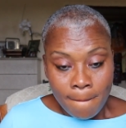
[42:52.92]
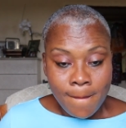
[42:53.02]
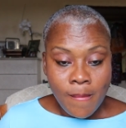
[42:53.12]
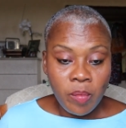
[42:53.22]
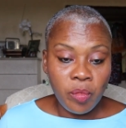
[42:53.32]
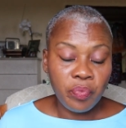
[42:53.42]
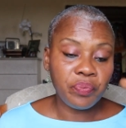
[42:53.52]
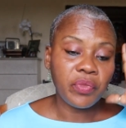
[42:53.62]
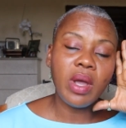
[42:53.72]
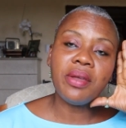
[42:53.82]

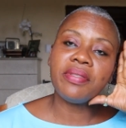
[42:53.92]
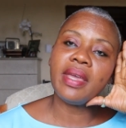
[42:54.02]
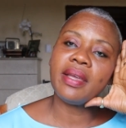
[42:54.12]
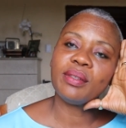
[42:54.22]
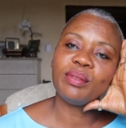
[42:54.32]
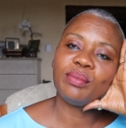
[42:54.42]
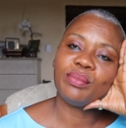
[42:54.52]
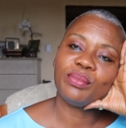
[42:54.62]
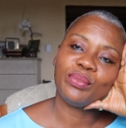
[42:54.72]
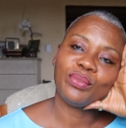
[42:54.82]
Hmm, what do you think?
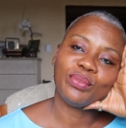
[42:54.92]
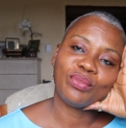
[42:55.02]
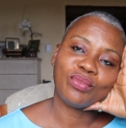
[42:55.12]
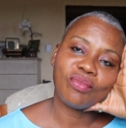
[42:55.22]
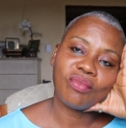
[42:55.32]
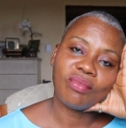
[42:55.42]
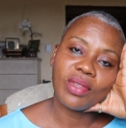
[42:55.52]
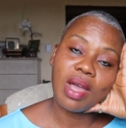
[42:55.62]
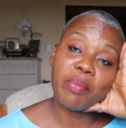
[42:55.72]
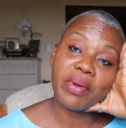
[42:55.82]

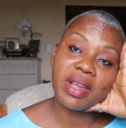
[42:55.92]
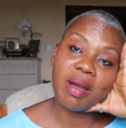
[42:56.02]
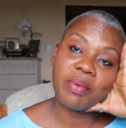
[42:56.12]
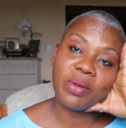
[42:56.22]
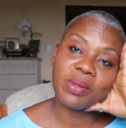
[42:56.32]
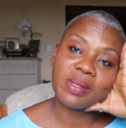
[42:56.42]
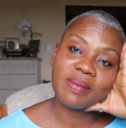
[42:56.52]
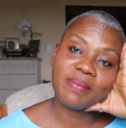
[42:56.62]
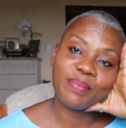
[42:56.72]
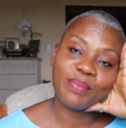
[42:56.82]
I'm gonna bring it up close.